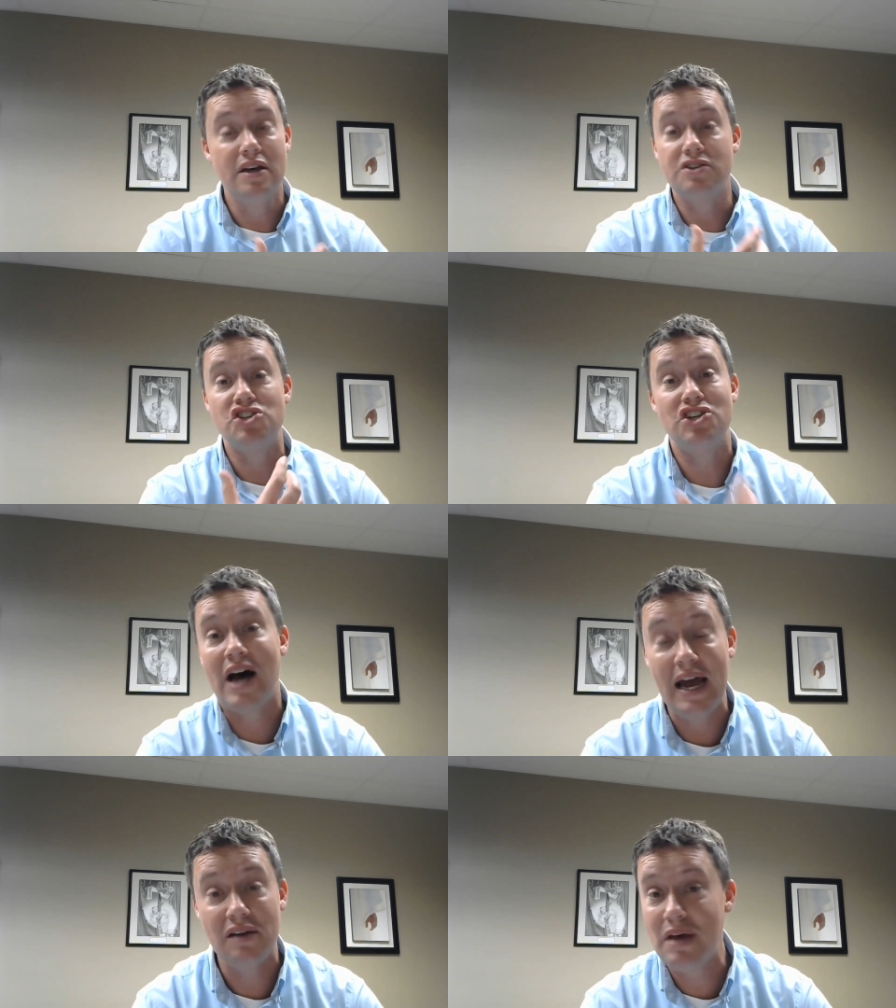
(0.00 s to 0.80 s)
his
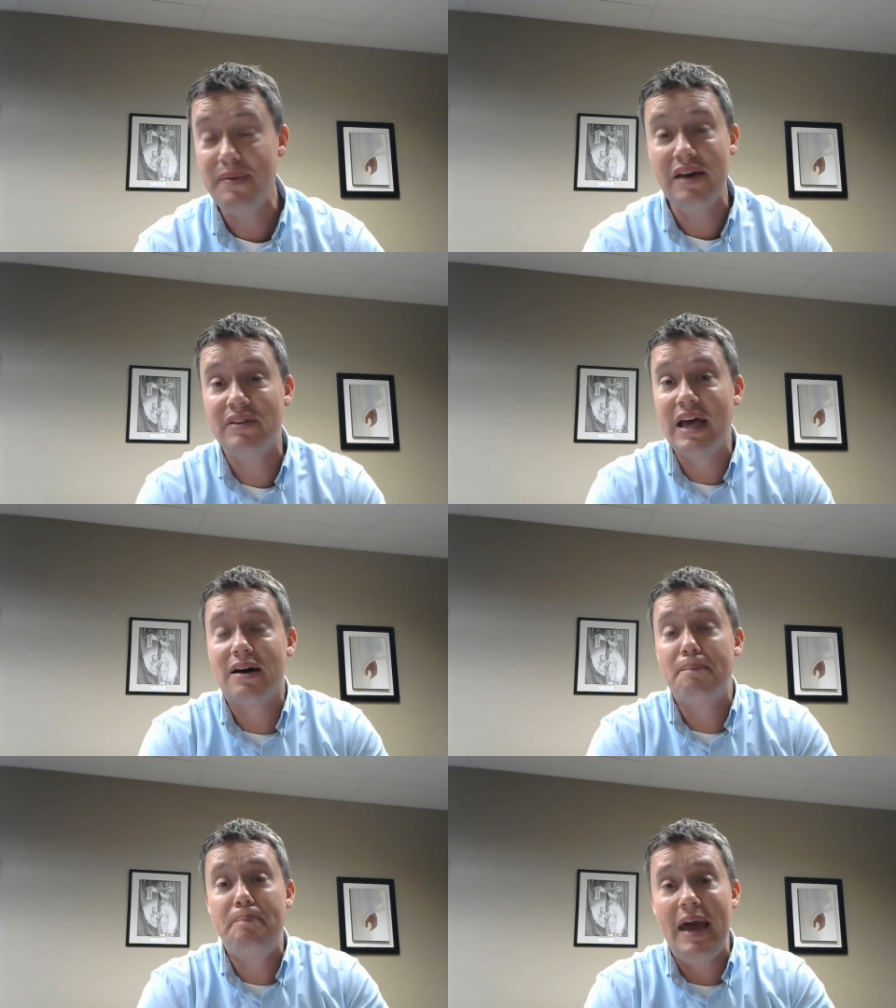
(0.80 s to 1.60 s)
child, maybe even like
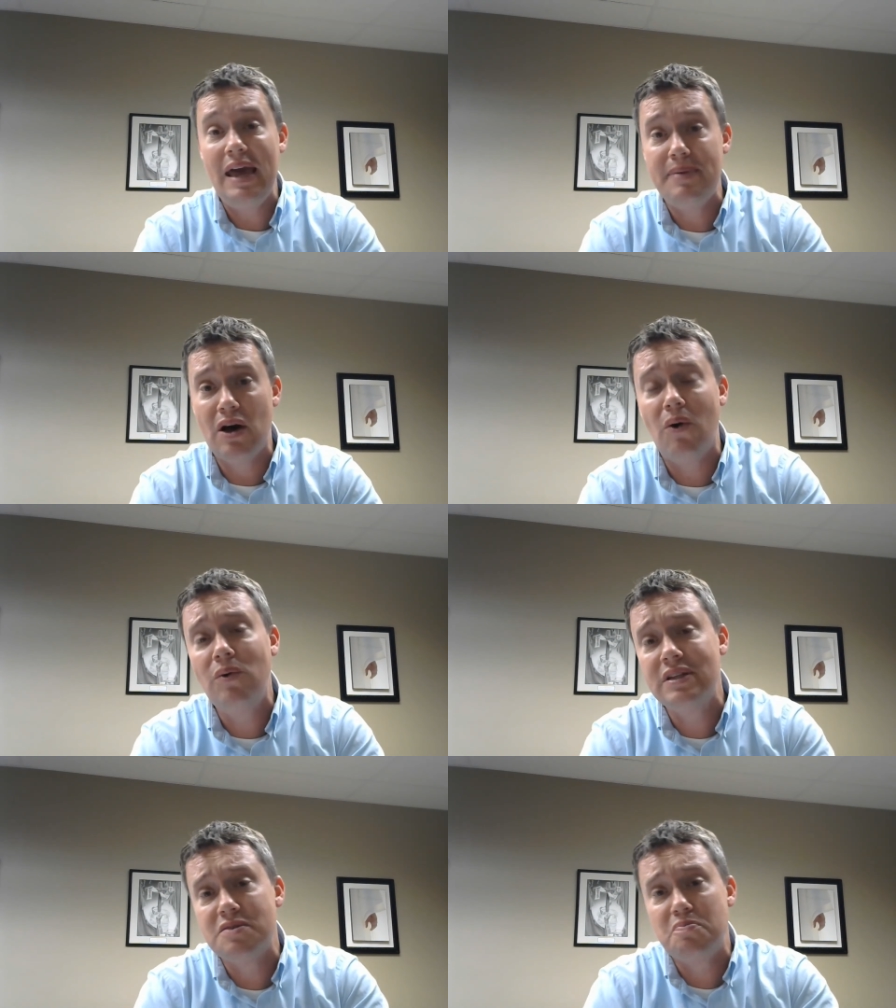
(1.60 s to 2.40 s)
a baby,
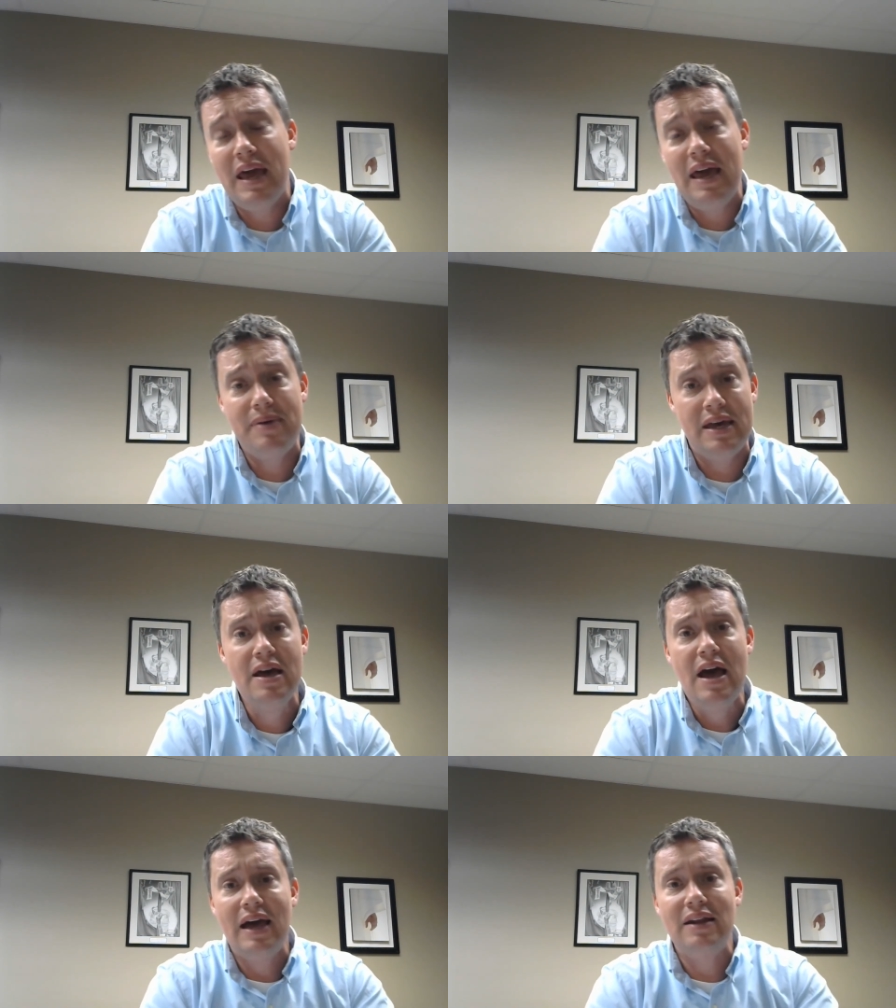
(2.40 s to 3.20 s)
hold his baby
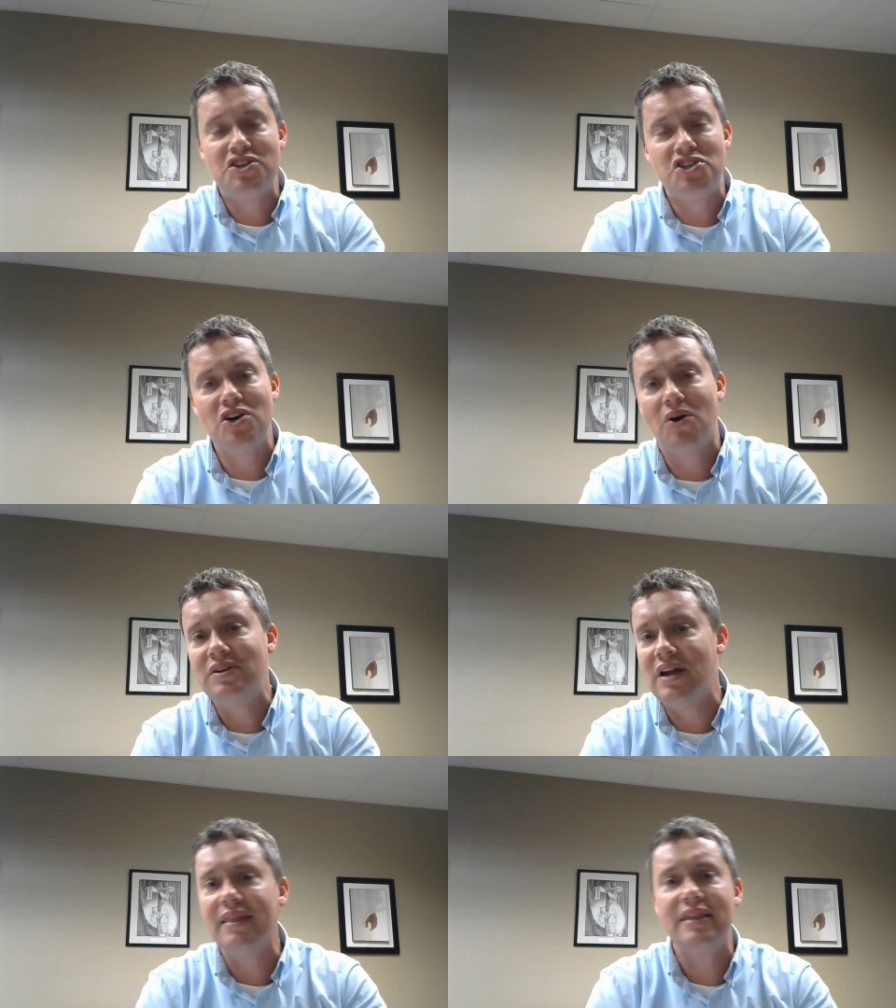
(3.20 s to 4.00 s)
and show
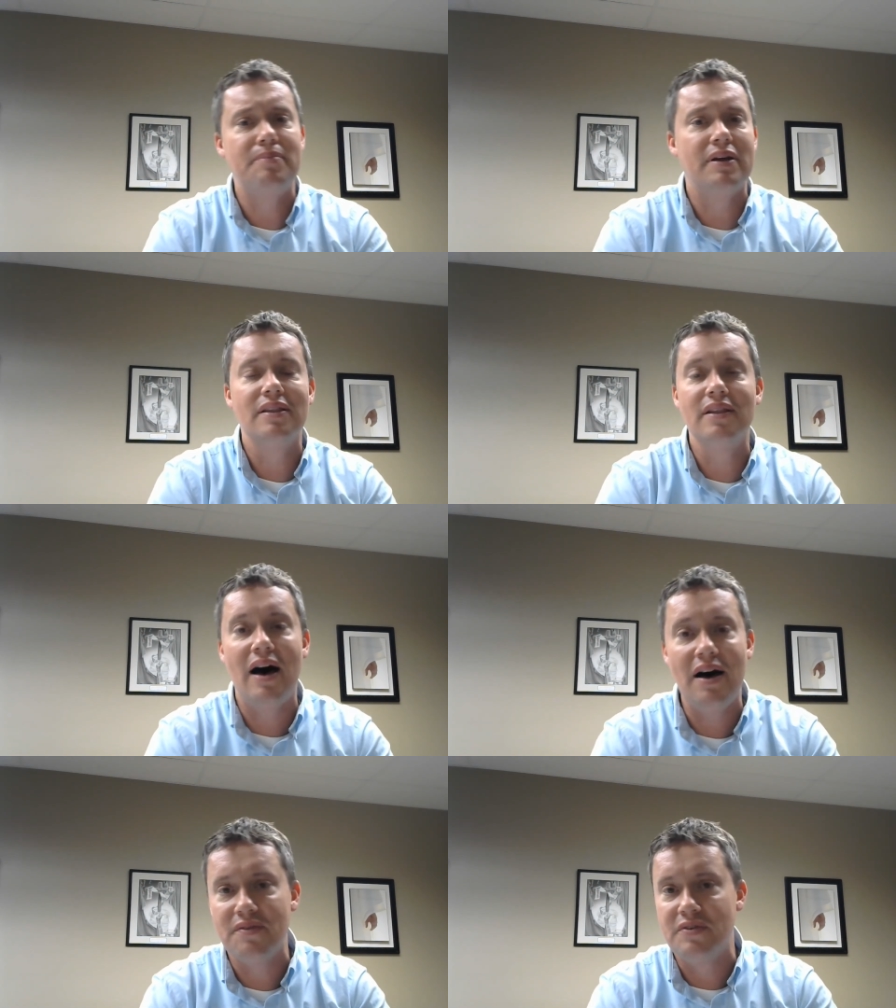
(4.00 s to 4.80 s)
nothing but
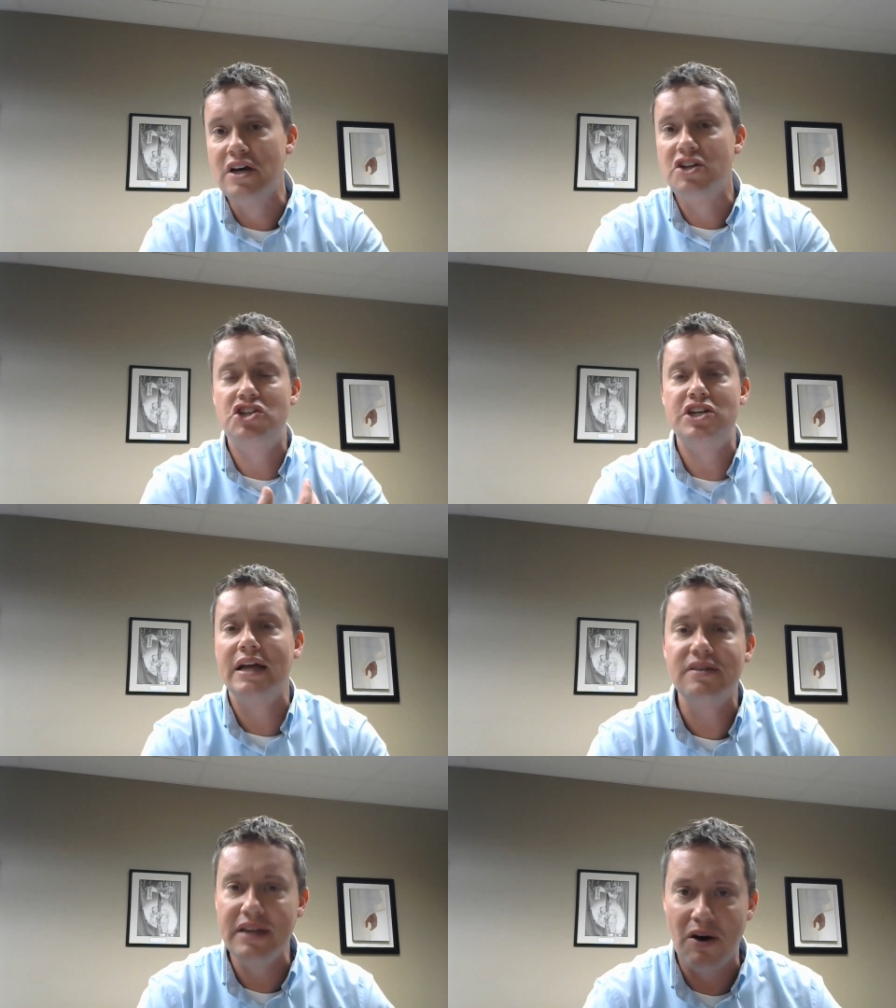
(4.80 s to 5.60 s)
love,
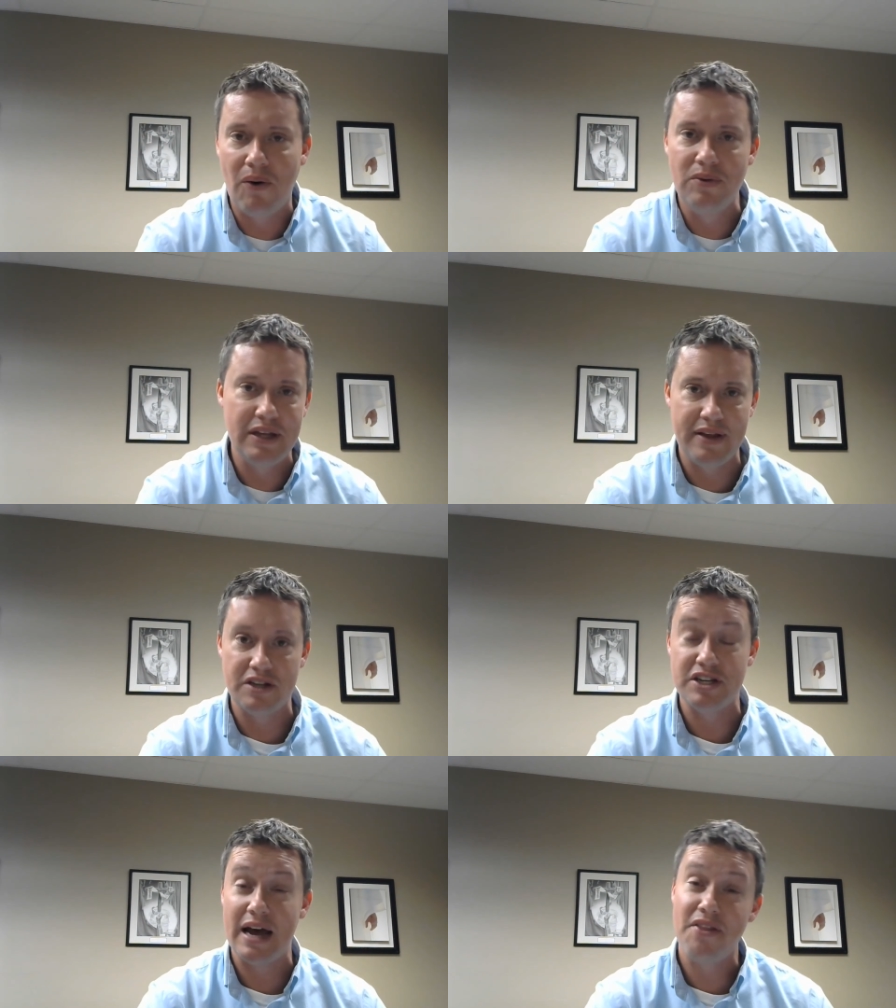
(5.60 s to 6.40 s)
gently holding
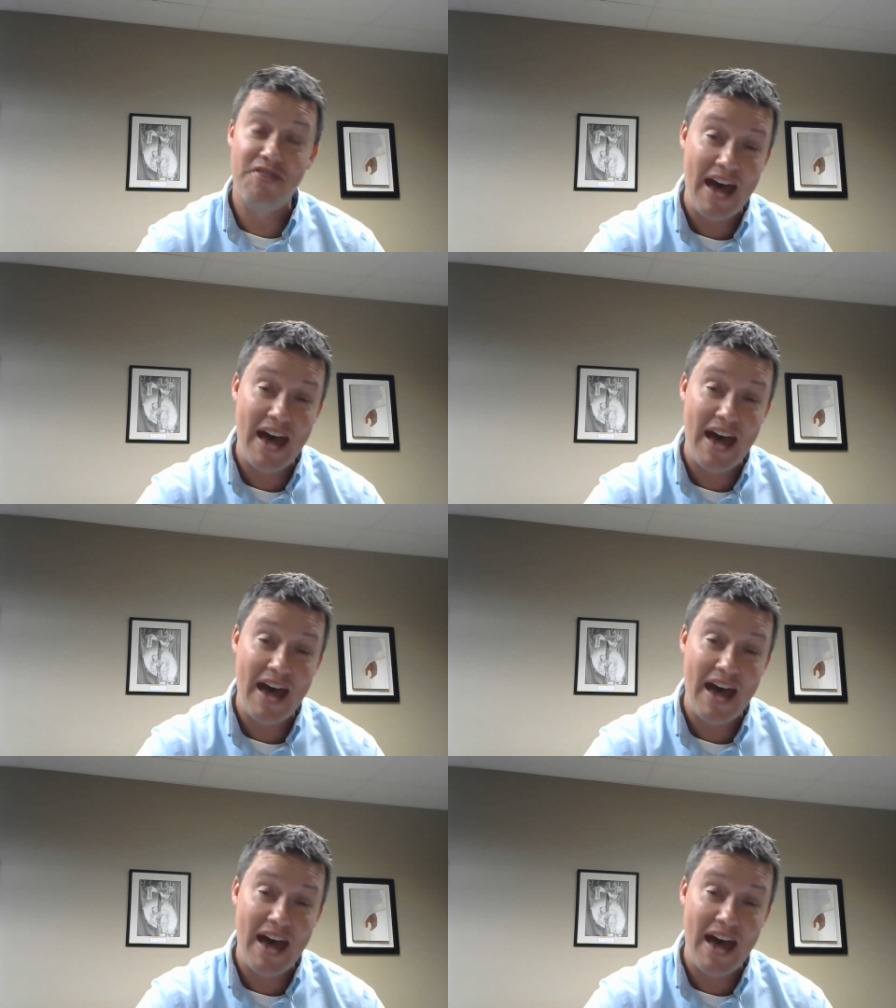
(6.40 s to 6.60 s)
that child.